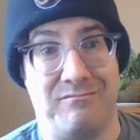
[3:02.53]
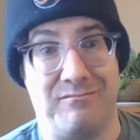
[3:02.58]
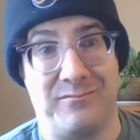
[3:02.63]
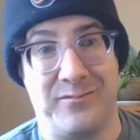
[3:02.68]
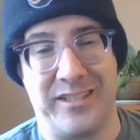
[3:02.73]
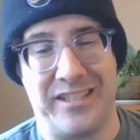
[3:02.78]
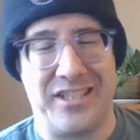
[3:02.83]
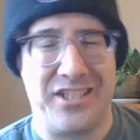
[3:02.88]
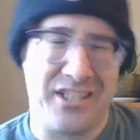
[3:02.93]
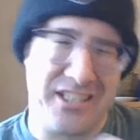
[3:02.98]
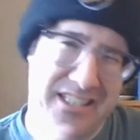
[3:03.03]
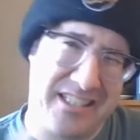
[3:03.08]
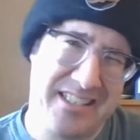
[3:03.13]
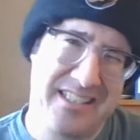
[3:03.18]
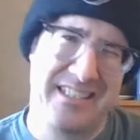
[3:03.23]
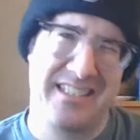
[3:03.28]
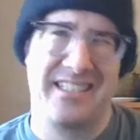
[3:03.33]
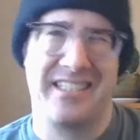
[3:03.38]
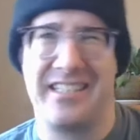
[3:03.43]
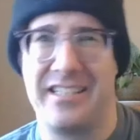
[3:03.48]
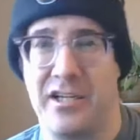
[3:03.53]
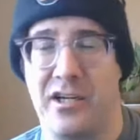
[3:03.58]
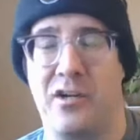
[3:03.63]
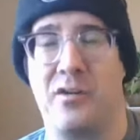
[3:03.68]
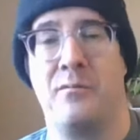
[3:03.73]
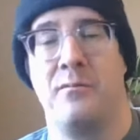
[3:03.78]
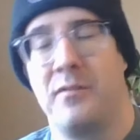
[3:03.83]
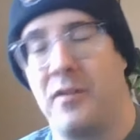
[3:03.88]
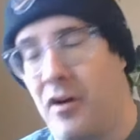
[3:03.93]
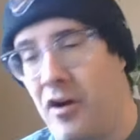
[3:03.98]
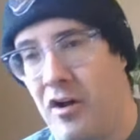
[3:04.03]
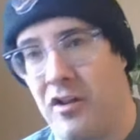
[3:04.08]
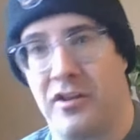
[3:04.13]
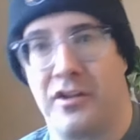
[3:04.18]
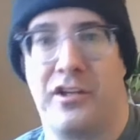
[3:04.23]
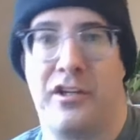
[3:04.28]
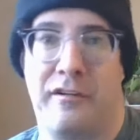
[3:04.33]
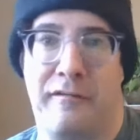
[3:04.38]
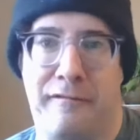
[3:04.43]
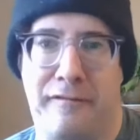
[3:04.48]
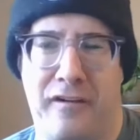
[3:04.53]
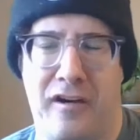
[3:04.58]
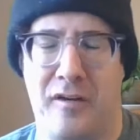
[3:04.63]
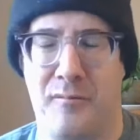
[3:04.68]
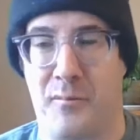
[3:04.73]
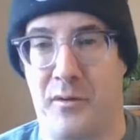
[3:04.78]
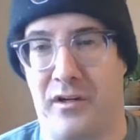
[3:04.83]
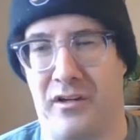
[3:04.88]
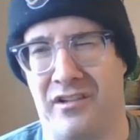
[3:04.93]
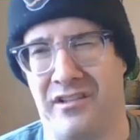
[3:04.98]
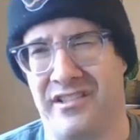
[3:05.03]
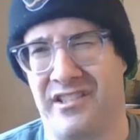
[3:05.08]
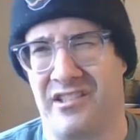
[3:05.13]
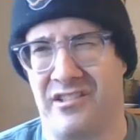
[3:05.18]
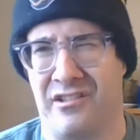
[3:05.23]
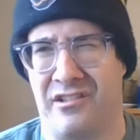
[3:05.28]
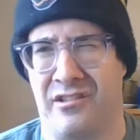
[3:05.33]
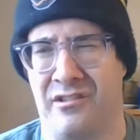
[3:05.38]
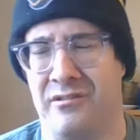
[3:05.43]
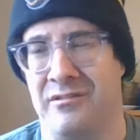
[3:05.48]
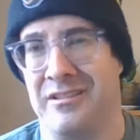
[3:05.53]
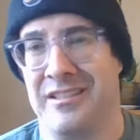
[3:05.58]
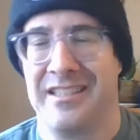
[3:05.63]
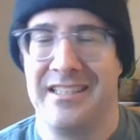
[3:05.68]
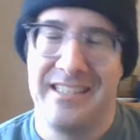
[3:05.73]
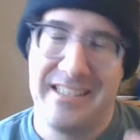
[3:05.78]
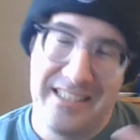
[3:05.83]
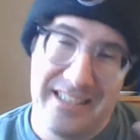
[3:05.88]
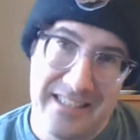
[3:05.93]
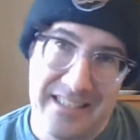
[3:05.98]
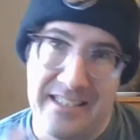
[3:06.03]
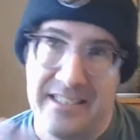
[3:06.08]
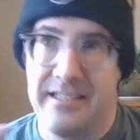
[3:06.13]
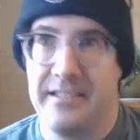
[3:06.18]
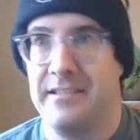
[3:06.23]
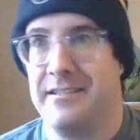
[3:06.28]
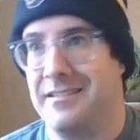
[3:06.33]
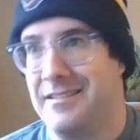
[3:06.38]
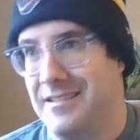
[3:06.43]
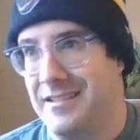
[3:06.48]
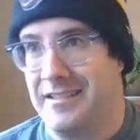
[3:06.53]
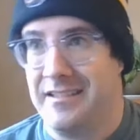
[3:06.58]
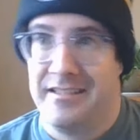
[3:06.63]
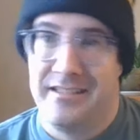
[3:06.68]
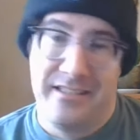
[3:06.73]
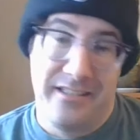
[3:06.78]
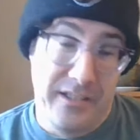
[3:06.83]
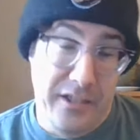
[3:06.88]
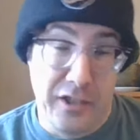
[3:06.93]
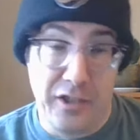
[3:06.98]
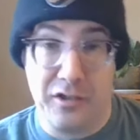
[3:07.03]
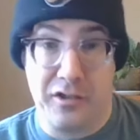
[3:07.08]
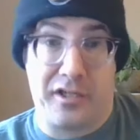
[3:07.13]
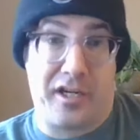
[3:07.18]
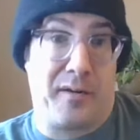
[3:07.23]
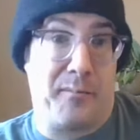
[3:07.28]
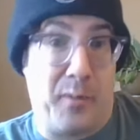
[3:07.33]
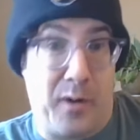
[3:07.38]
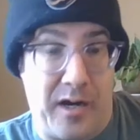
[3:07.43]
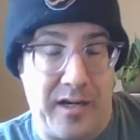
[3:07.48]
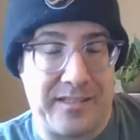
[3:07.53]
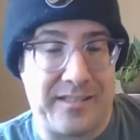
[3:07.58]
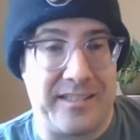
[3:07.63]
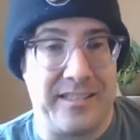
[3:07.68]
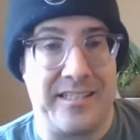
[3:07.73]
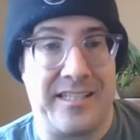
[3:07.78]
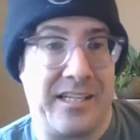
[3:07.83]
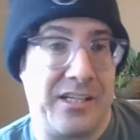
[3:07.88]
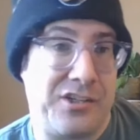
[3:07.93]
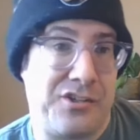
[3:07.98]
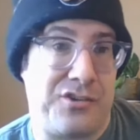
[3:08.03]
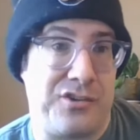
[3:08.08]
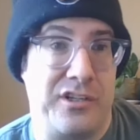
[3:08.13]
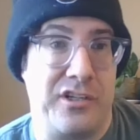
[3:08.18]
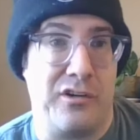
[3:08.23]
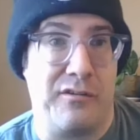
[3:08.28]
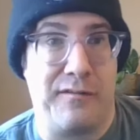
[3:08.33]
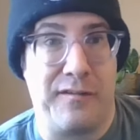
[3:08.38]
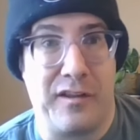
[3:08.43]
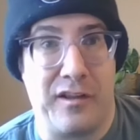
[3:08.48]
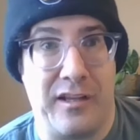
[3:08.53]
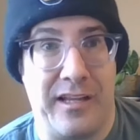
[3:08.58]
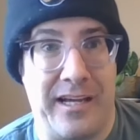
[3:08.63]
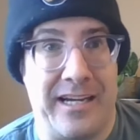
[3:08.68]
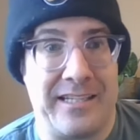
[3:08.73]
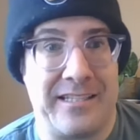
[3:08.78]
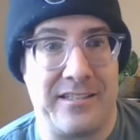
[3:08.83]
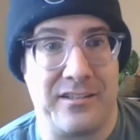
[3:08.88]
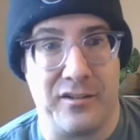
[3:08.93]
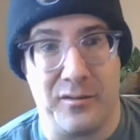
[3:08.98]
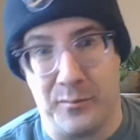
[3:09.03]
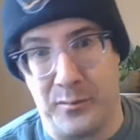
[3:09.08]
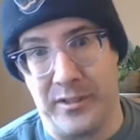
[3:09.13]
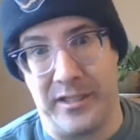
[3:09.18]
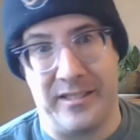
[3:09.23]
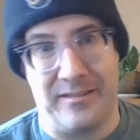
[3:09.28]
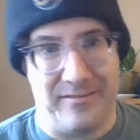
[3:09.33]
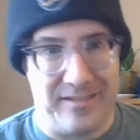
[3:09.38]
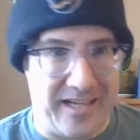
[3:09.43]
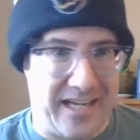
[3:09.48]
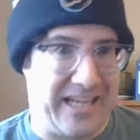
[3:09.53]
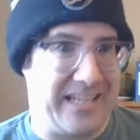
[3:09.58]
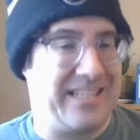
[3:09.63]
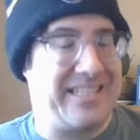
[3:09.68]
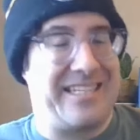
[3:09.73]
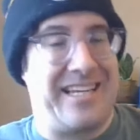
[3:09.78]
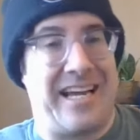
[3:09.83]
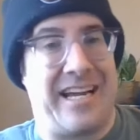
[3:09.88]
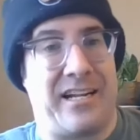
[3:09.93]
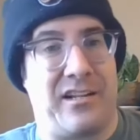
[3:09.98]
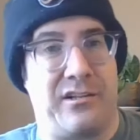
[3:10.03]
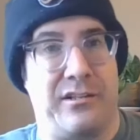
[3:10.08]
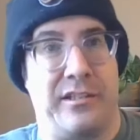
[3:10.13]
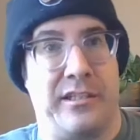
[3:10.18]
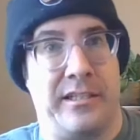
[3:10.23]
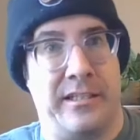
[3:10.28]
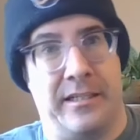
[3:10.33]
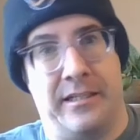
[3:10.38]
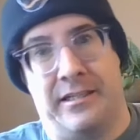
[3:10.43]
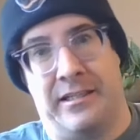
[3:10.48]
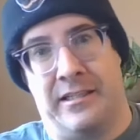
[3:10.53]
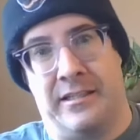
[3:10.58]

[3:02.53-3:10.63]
which is, you know, all a good fun, but also you look at Boston's history over the last little bit, not exactly